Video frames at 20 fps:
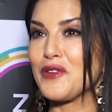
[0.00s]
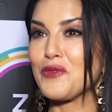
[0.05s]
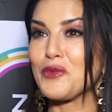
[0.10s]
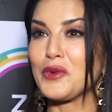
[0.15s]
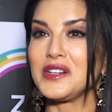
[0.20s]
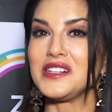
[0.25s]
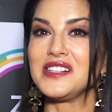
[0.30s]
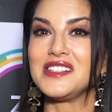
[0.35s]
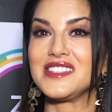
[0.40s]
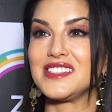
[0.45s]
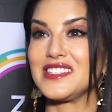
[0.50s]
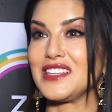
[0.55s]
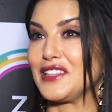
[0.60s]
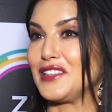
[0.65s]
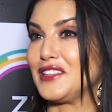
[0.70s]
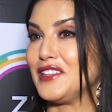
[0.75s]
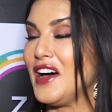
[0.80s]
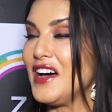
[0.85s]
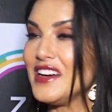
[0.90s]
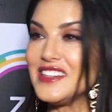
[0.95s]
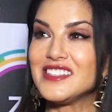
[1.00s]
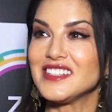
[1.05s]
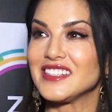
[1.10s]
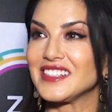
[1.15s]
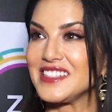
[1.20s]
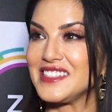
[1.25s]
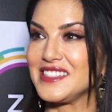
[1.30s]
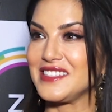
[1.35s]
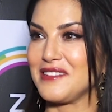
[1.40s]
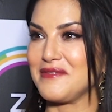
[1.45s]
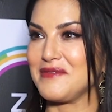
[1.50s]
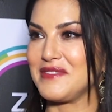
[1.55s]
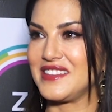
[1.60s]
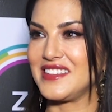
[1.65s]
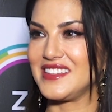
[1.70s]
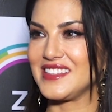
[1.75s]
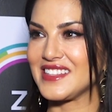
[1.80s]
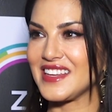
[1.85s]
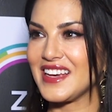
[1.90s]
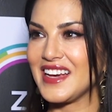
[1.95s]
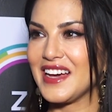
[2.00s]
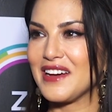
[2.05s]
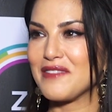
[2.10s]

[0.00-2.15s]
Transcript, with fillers: Where is the logic in some of this?